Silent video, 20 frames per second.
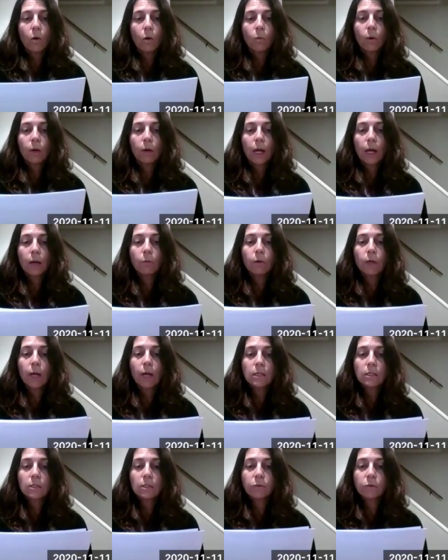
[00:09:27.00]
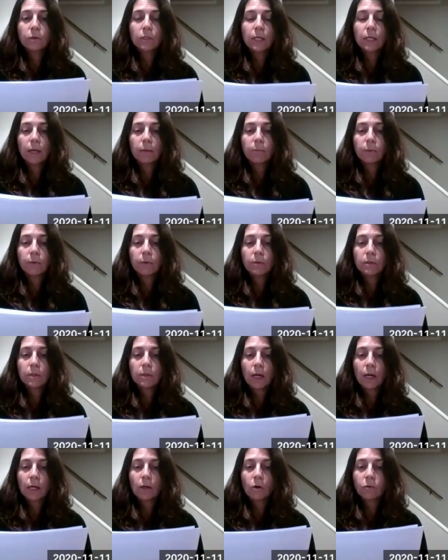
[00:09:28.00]
When I would ask for diapers,
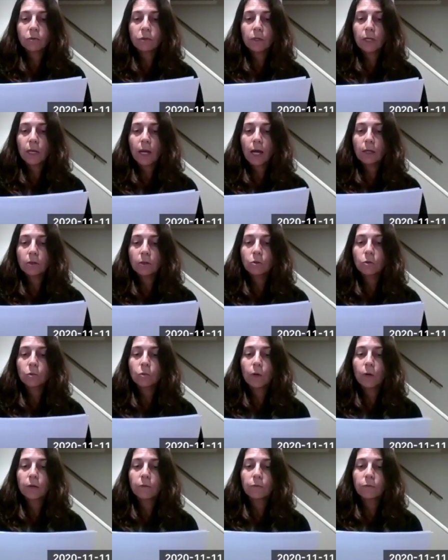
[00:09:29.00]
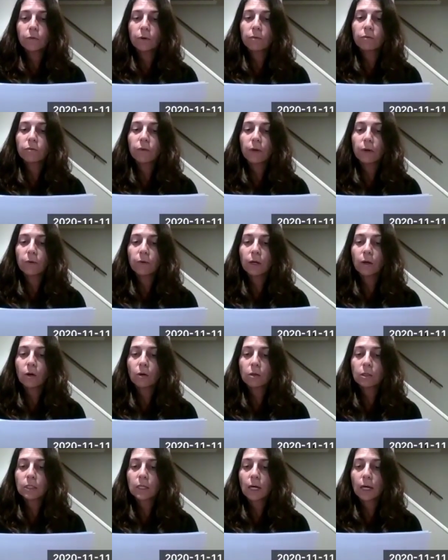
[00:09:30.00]
I often had to wait for a very
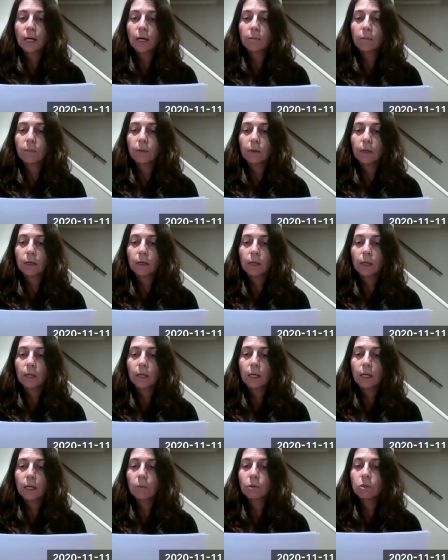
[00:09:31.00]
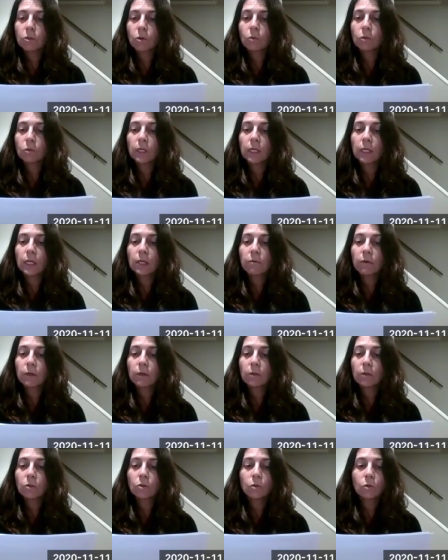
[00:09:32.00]
long time, and I was only
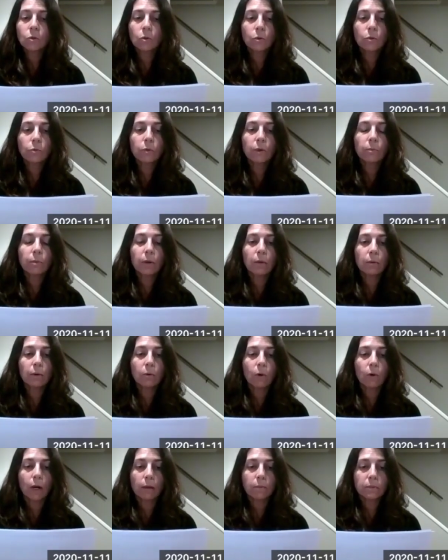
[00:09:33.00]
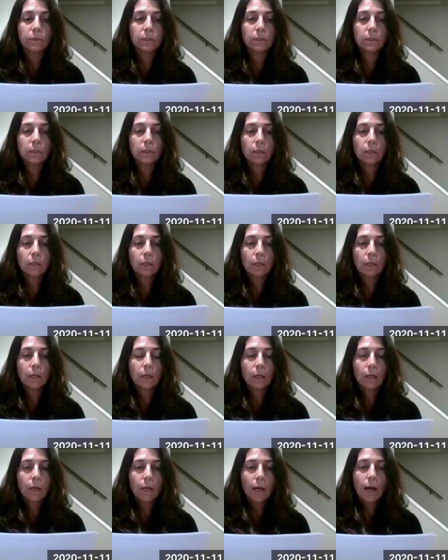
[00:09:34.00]
given 2 to 3 baby wipes.
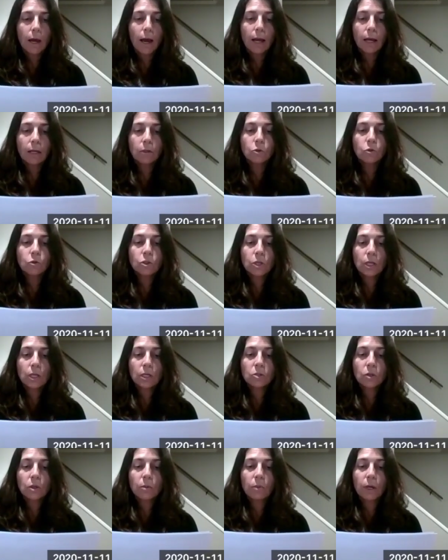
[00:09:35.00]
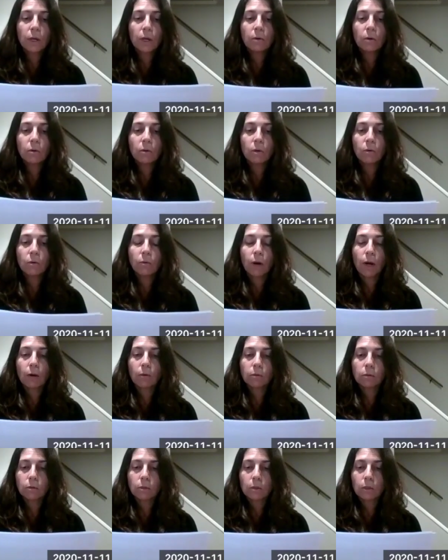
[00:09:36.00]
I had to change the baby on the
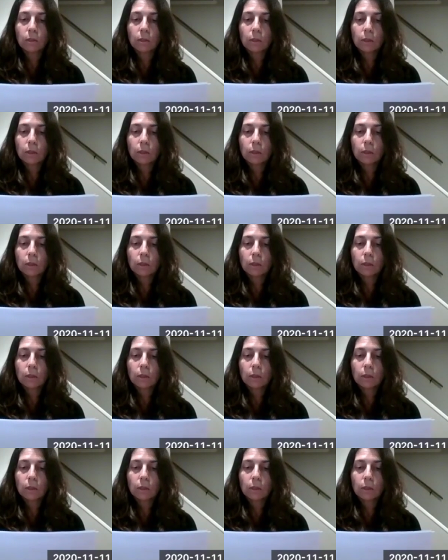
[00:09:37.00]
ground.